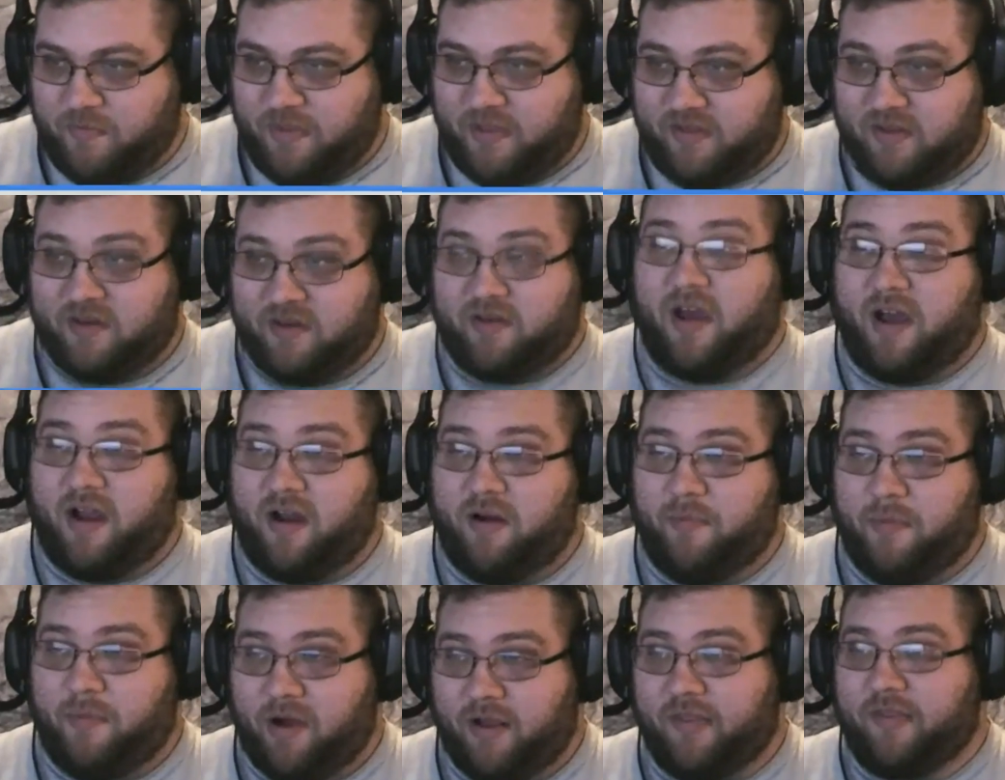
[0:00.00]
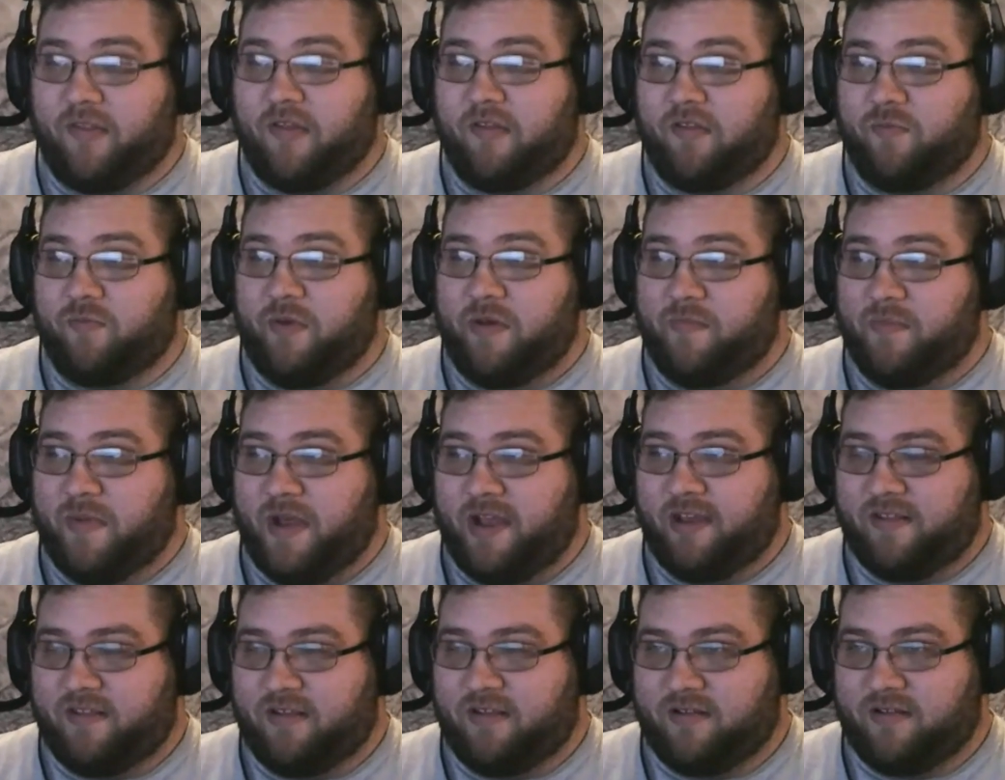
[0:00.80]
entire month has been
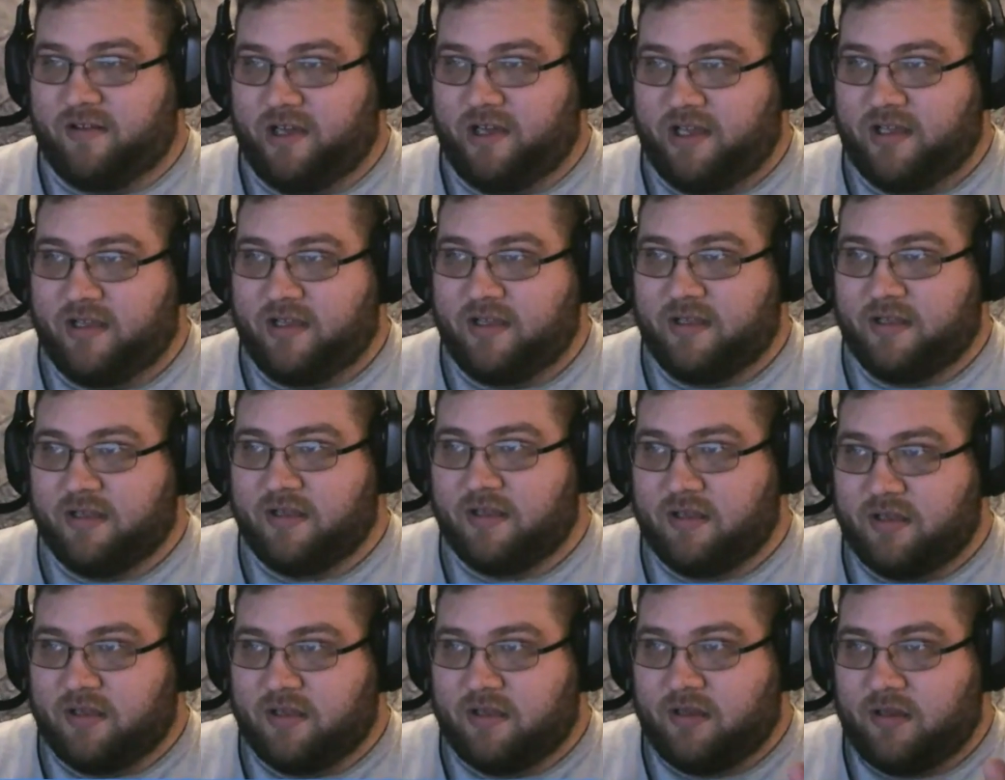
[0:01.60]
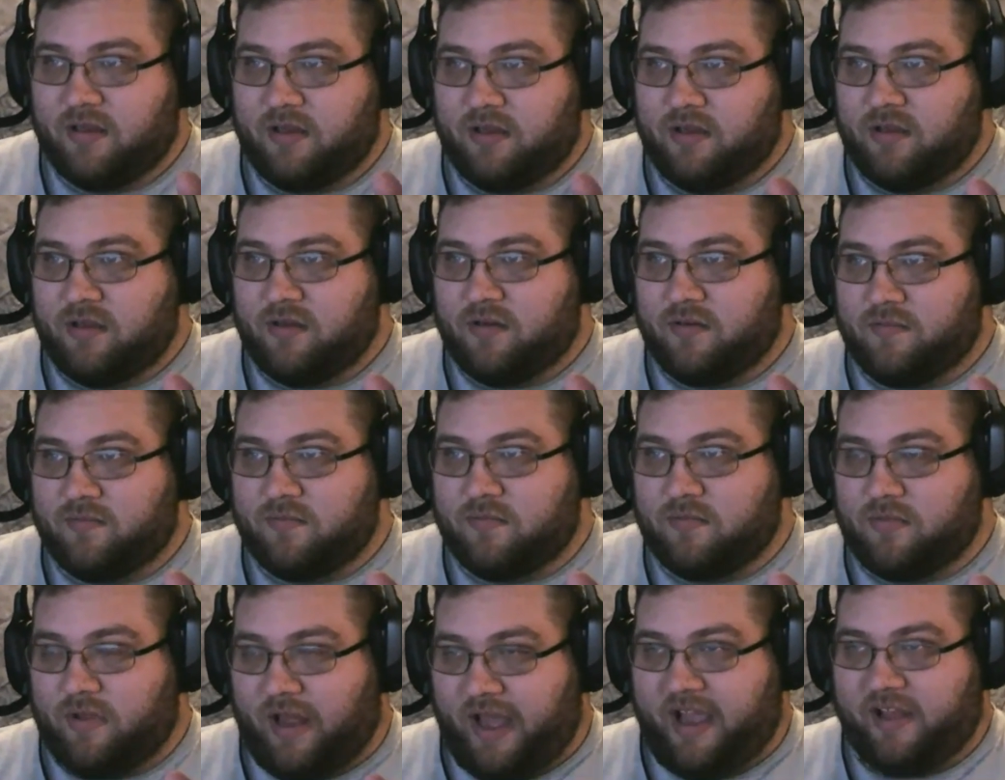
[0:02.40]
basically,
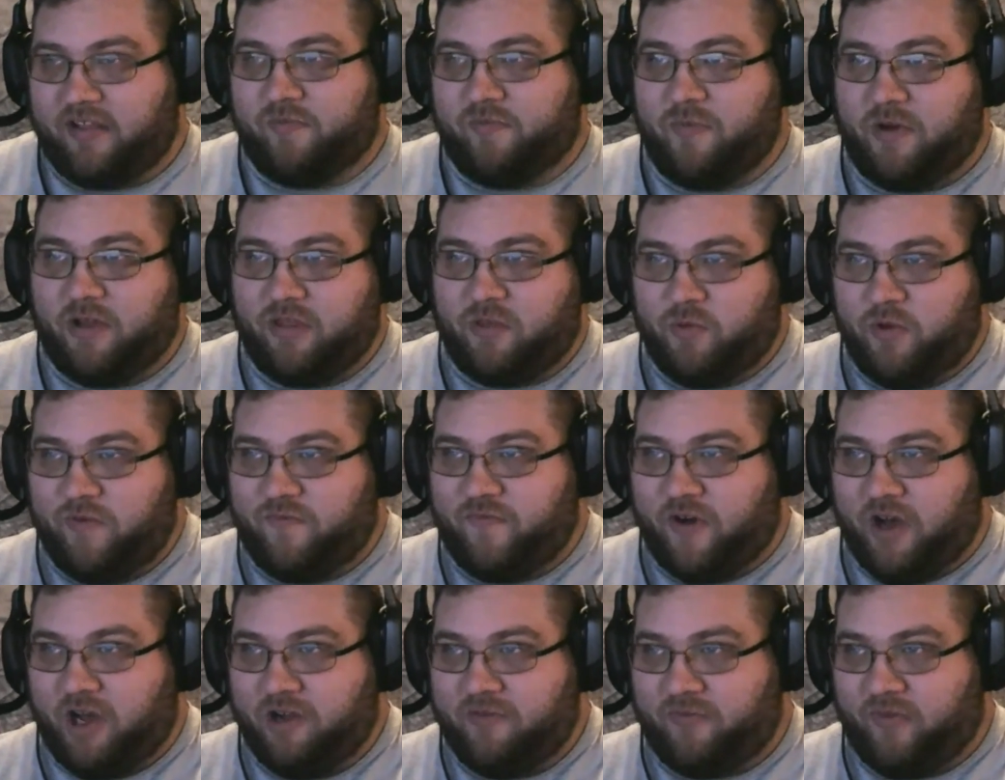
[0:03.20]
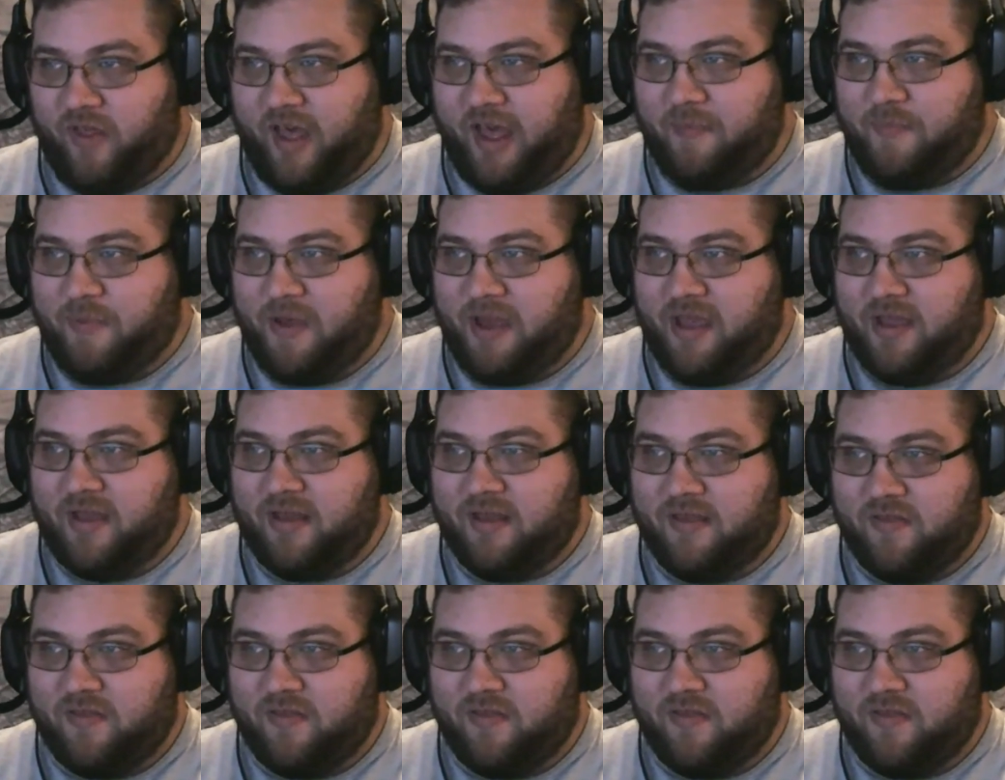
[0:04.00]
last month we fought Flappy.